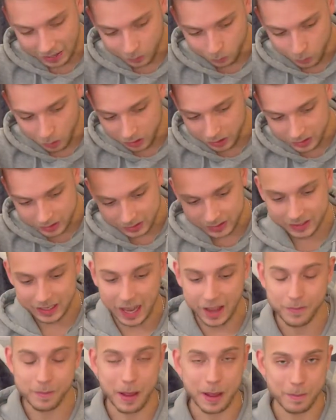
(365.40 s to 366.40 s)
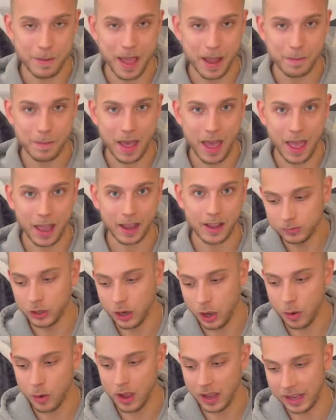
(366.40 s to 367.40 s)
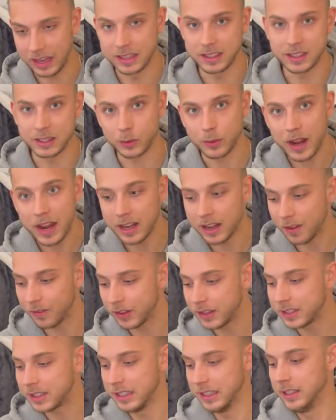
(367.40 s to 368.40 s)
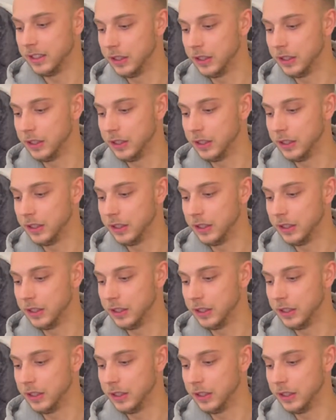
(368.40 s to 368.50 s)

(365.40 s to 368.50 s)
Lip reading: wanted to save my backpack, you know, against the rain, obviously.